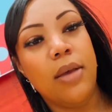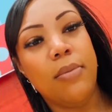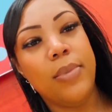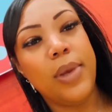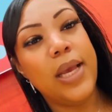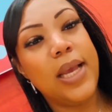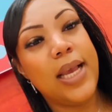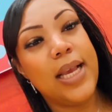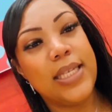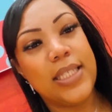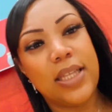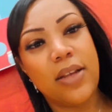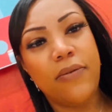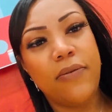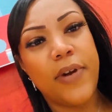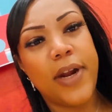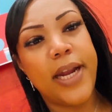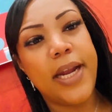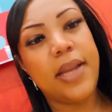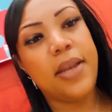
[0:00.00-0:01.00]
But as
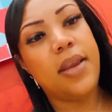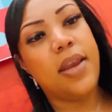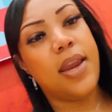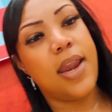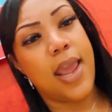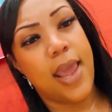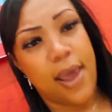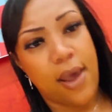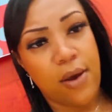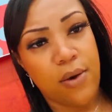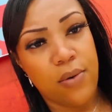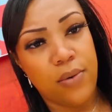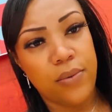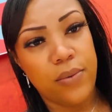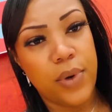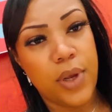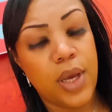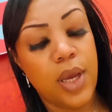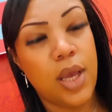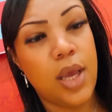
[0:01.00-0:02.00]
of right now,
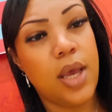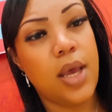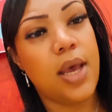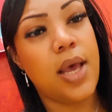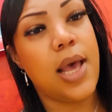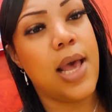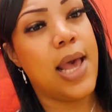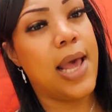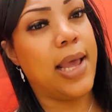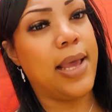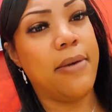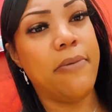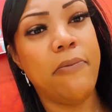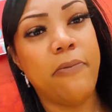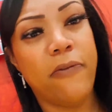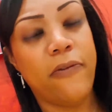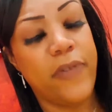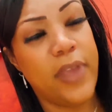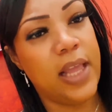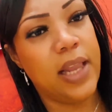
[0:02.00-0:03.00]
I
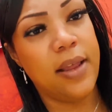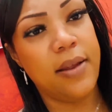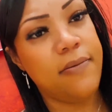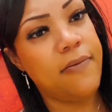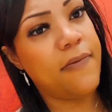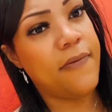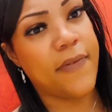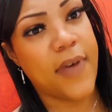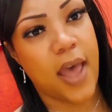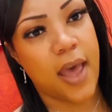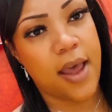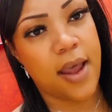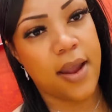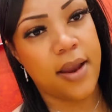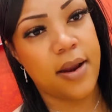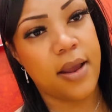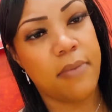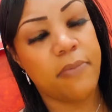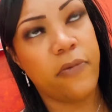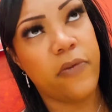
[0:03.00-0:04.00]
am feeling
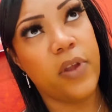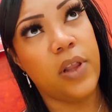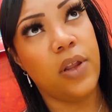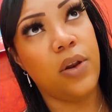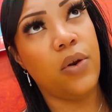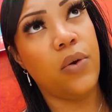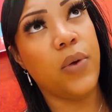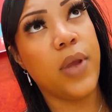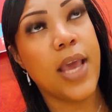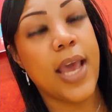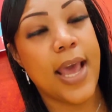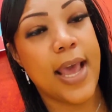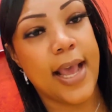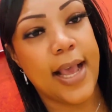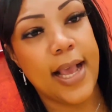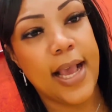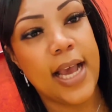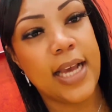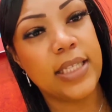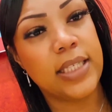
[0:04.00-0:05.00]
fine. I'm feeling
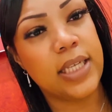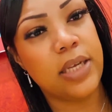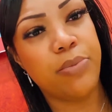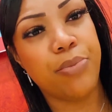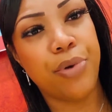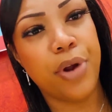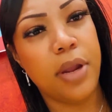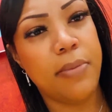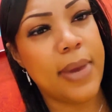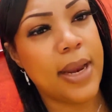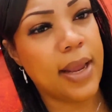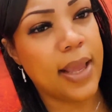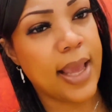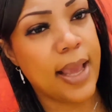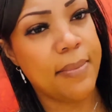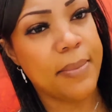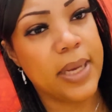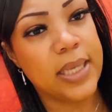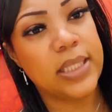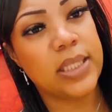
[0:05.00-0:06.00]
okay. I did
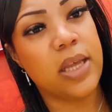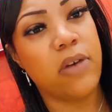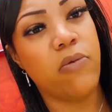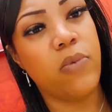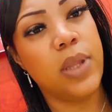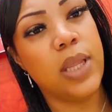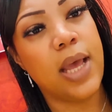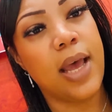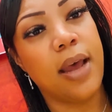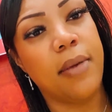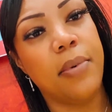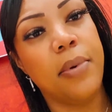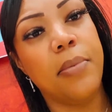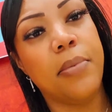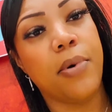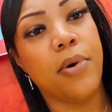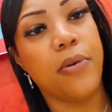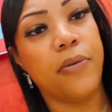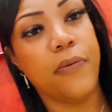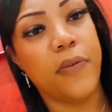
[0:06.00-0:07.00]
pre-medicate myself with the
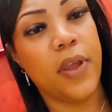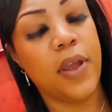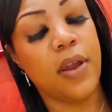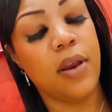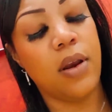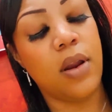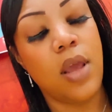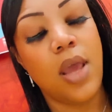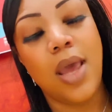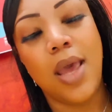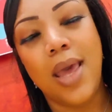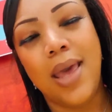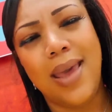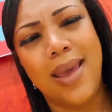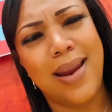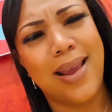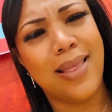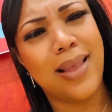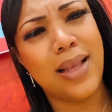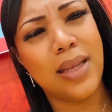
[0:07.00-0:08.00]
ibuprofen,
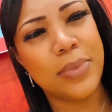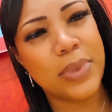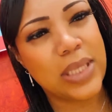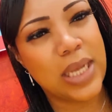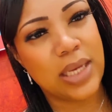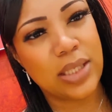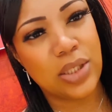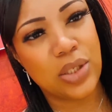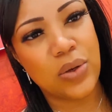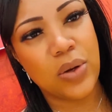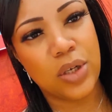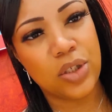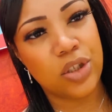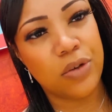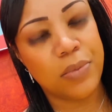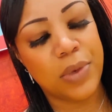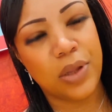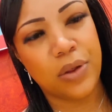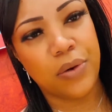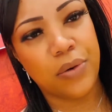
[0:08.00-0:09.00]
and I think it was like
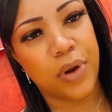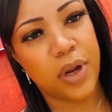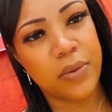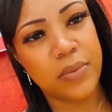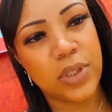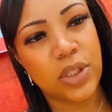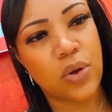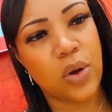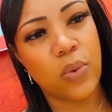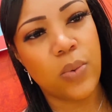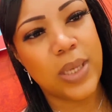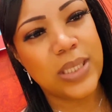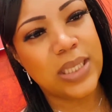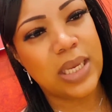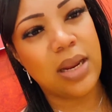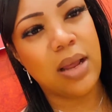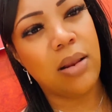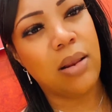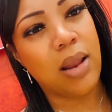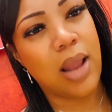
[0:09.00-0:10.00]
200 milligrams, so it
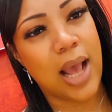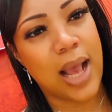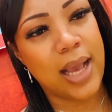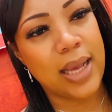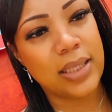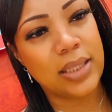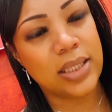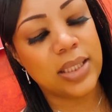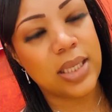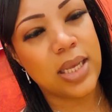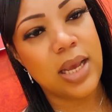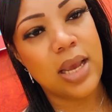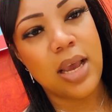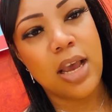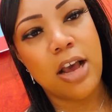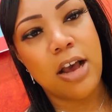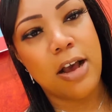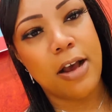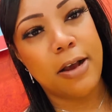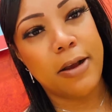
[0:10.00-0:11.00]
wasn't a lot.
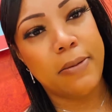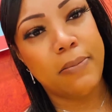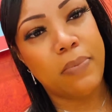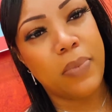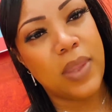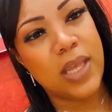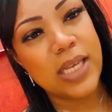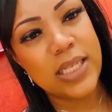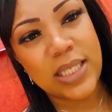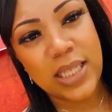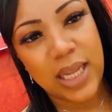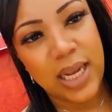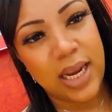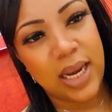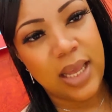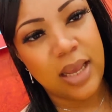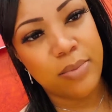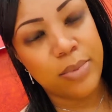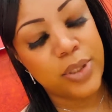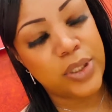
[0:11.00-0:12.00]
Um, this
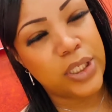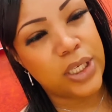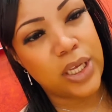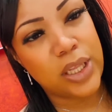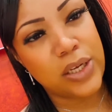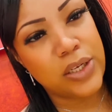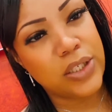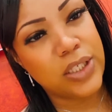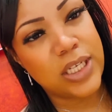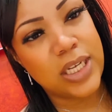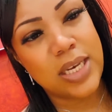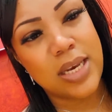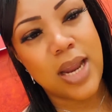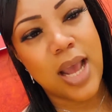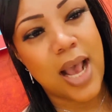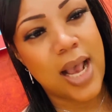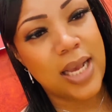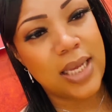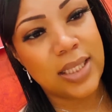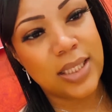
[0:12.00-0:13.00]
lady in particular did
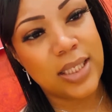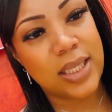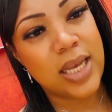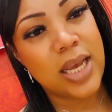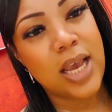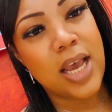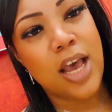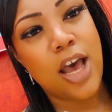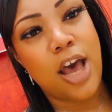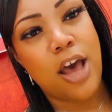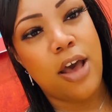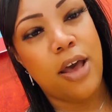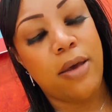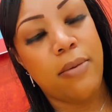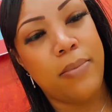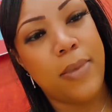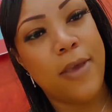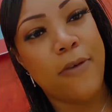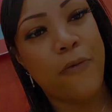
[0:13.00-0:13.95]
not. Um,